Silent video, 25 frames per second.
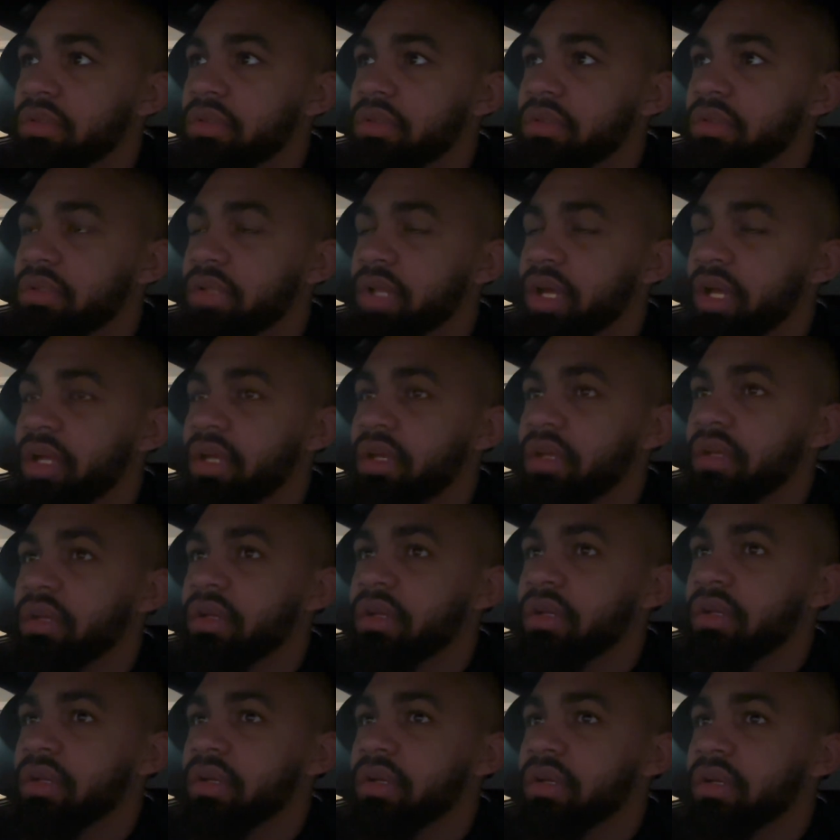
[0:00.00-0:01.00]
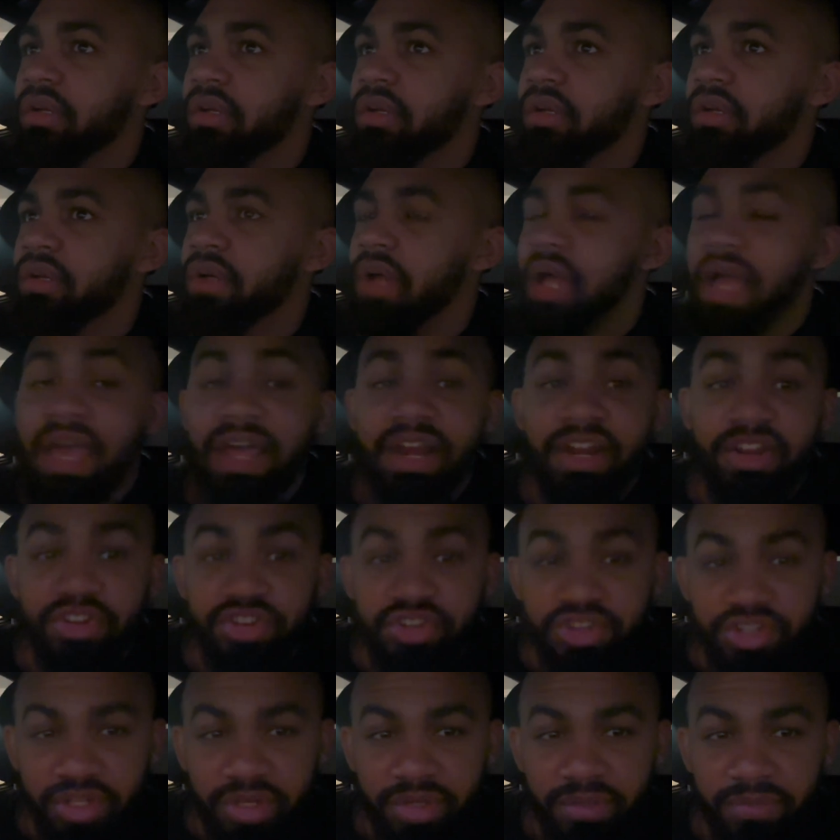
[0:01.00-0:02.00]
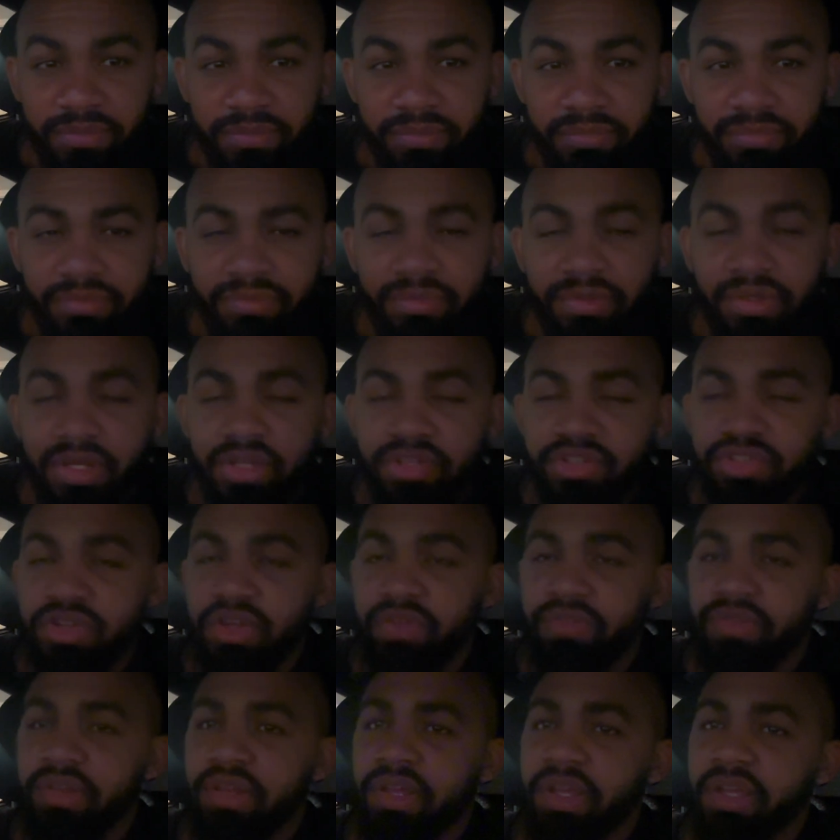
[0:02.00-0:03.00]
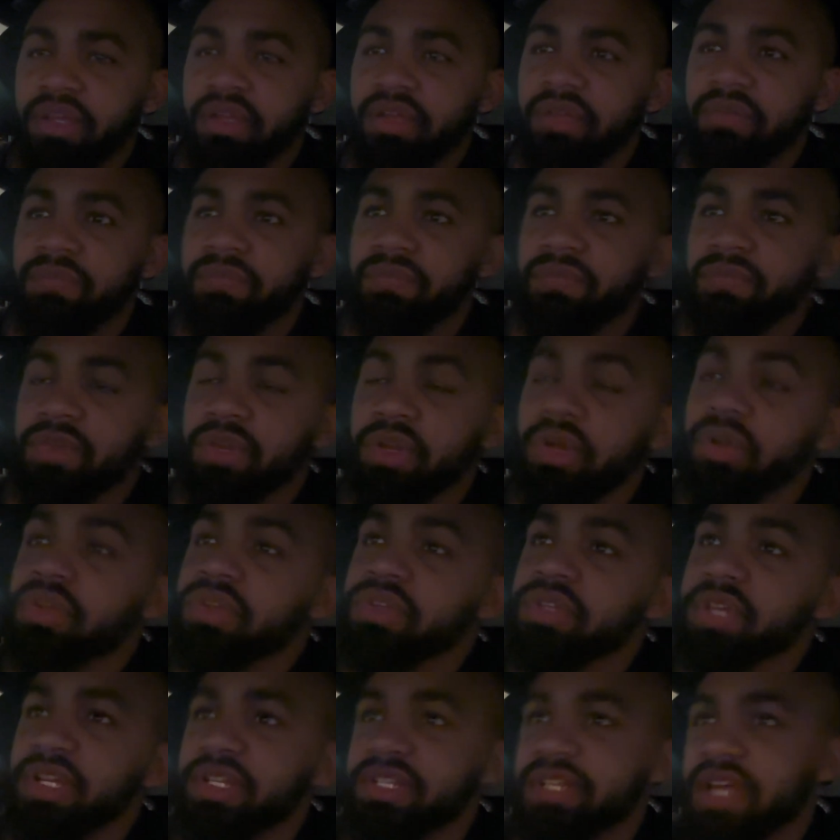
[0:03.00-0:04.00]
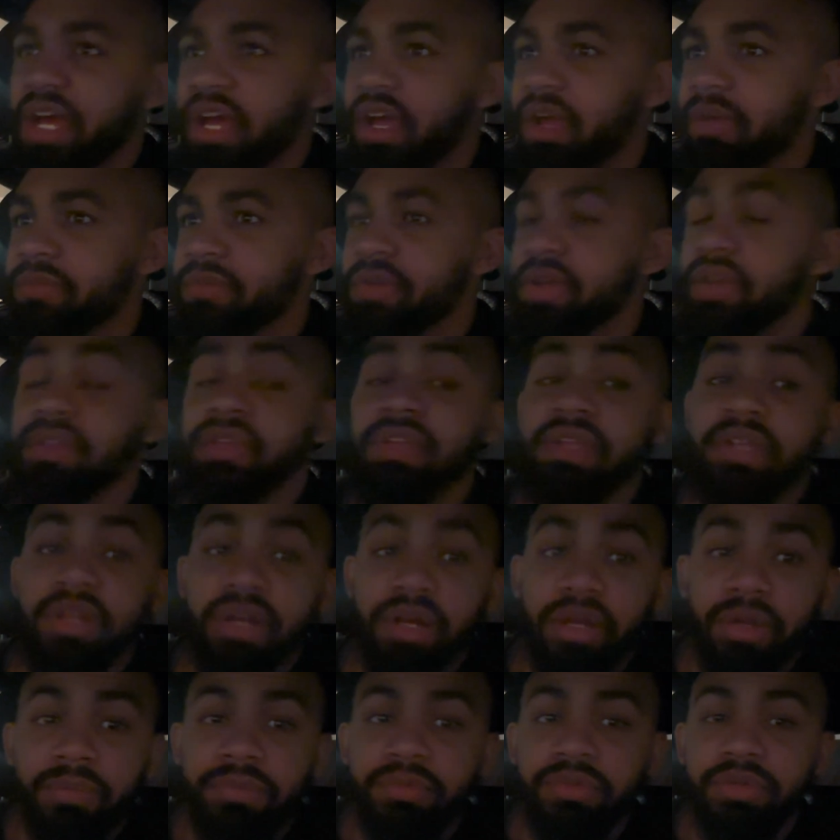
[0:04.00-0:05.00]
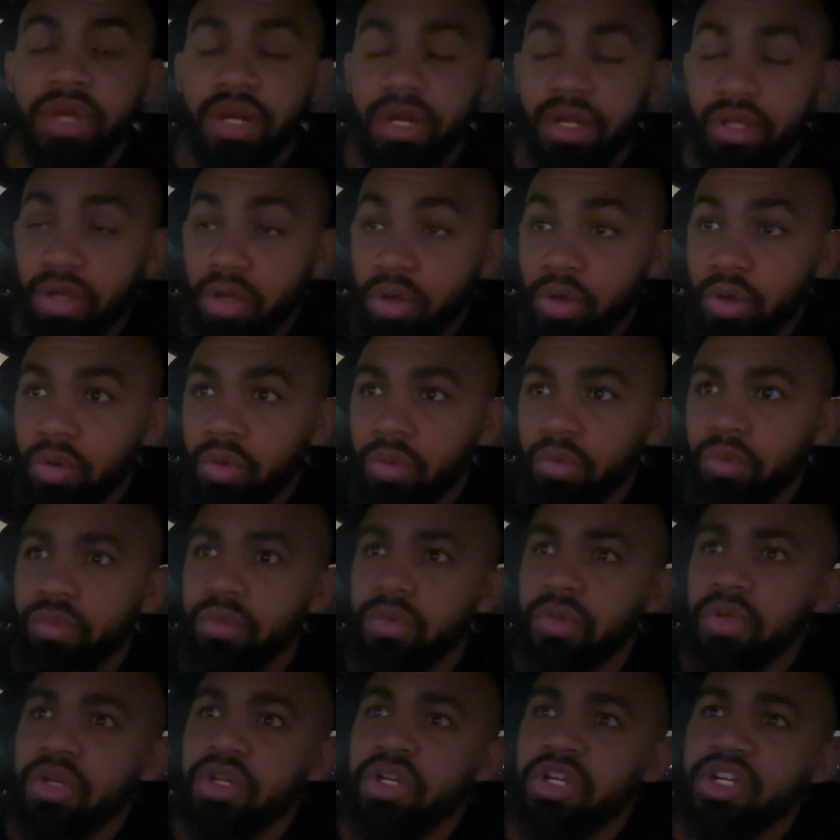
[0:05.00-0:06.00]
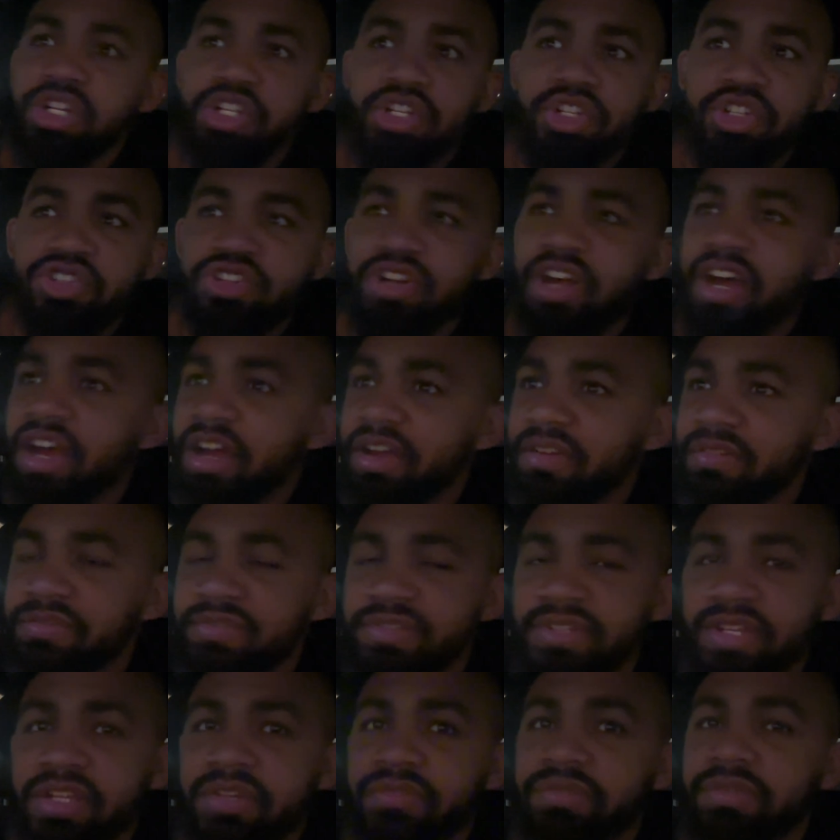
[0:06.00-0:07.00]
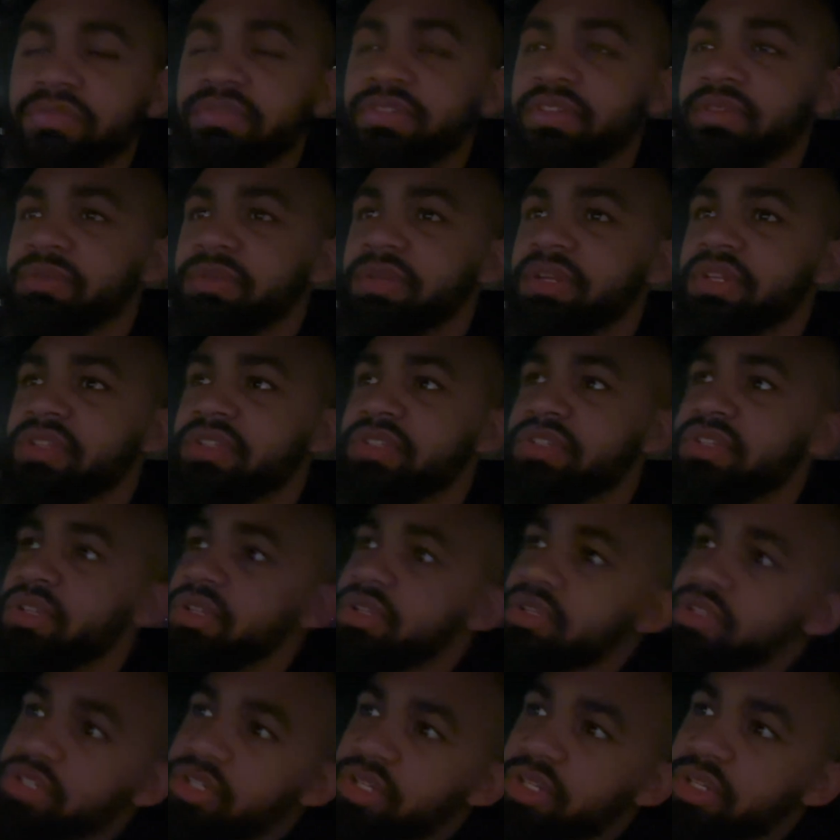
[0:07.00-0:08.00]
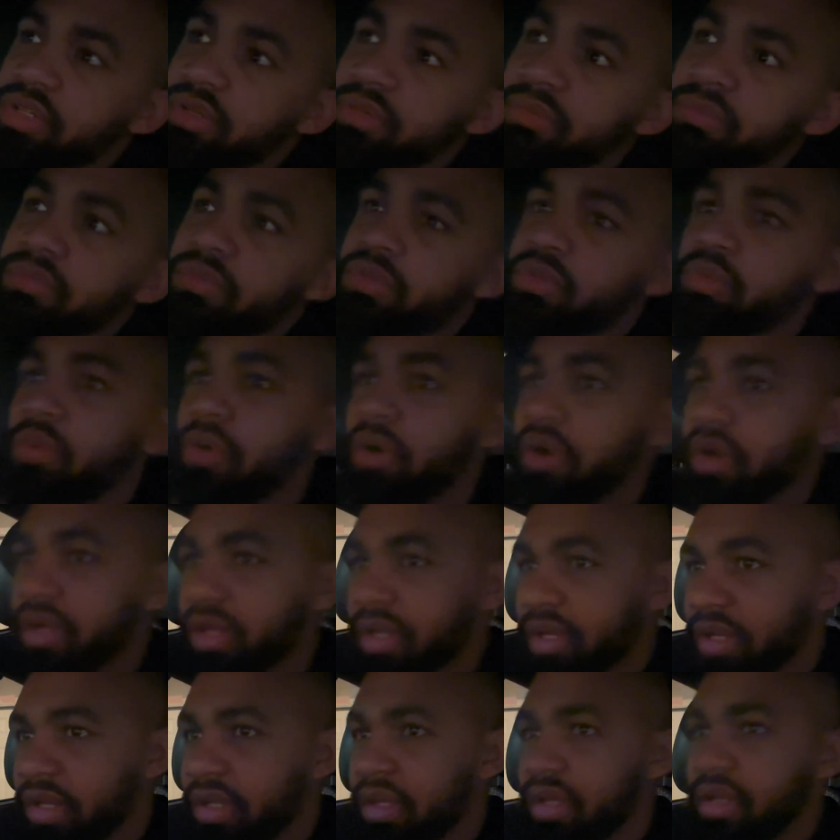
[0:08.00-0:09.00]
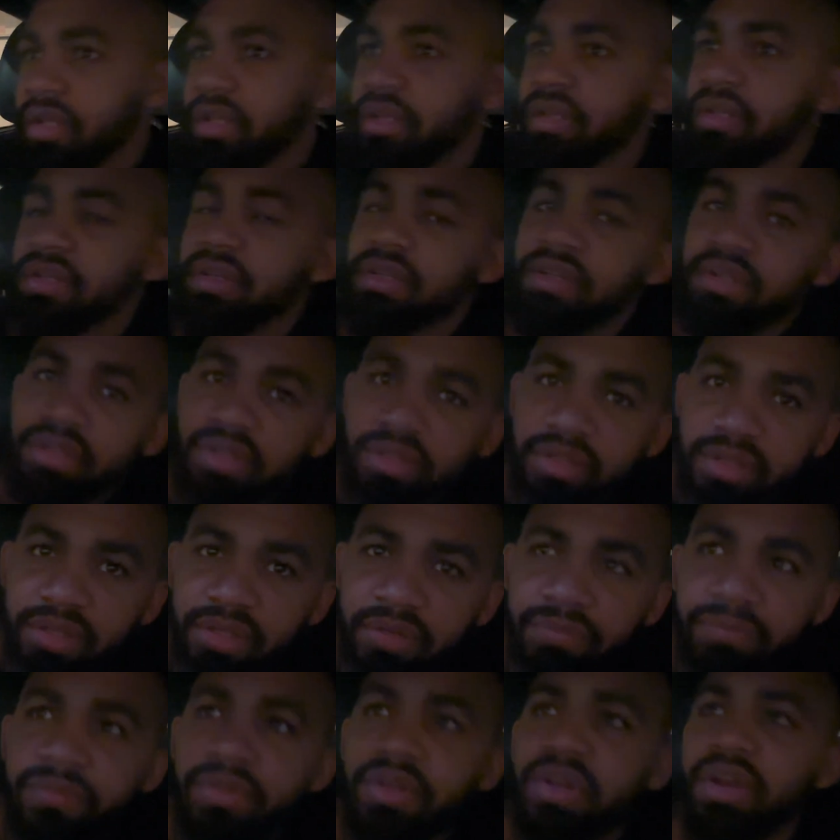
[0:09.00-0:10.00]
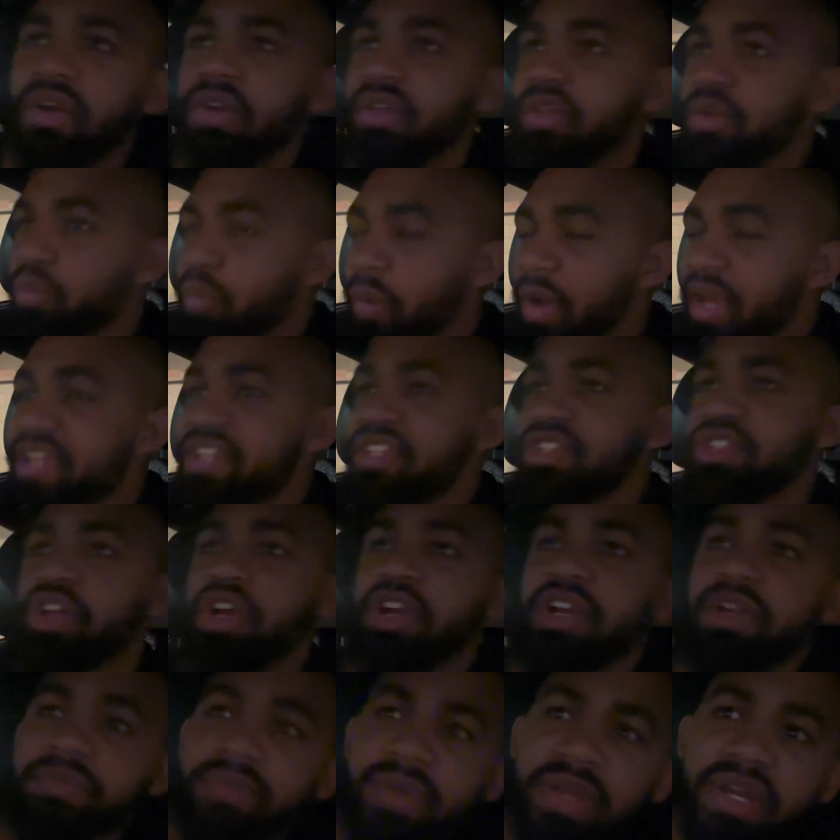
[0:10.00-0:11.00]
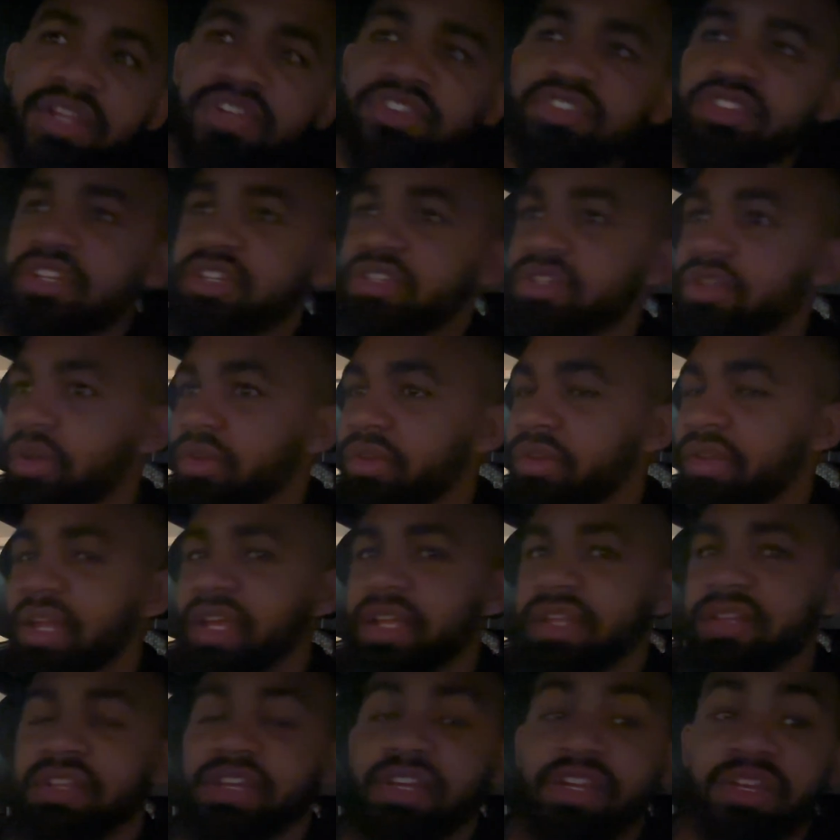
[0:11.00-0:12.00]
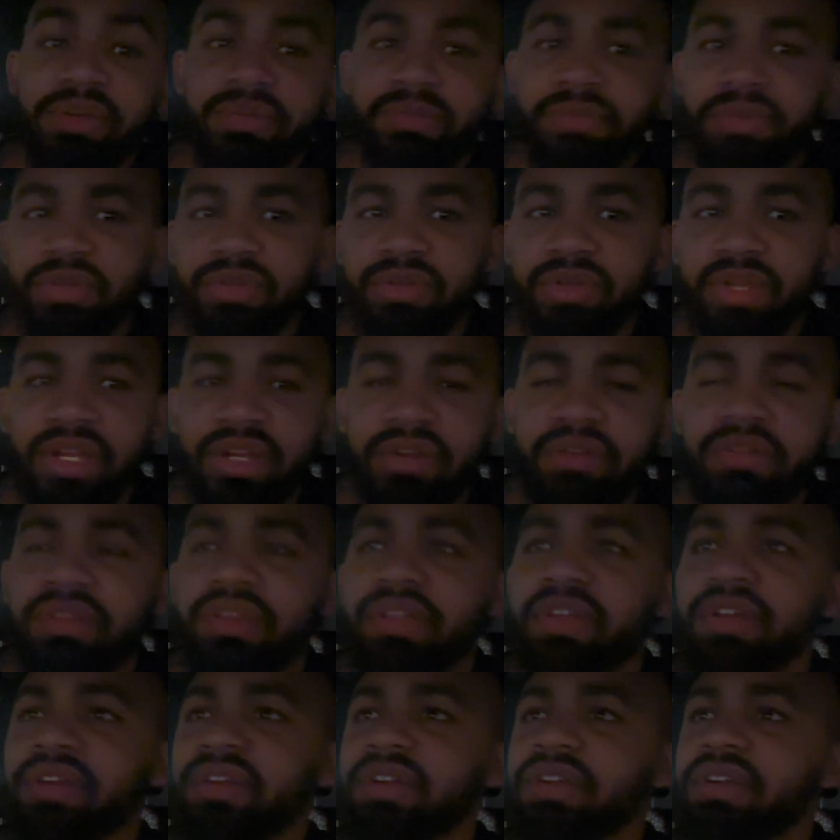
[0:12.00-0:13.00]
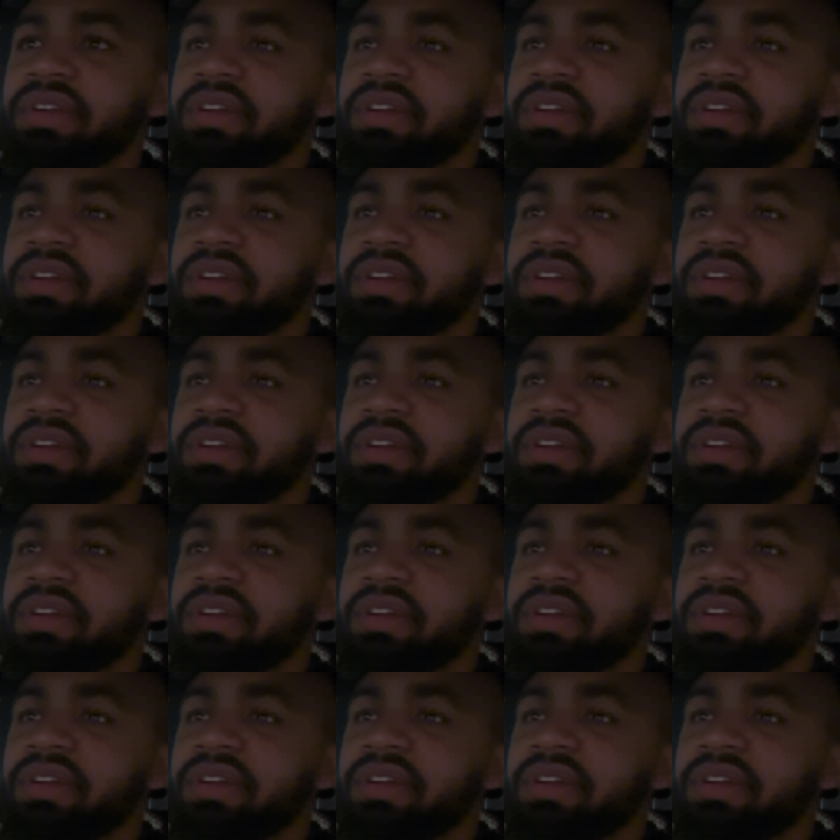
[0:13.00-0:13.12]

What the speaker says: like at a gym, because you have to, like, you take time, you got to get up, you got to go drive 10-15 minutes to the gym, you walk in, you waste 30 minutes just on like the commute here and there,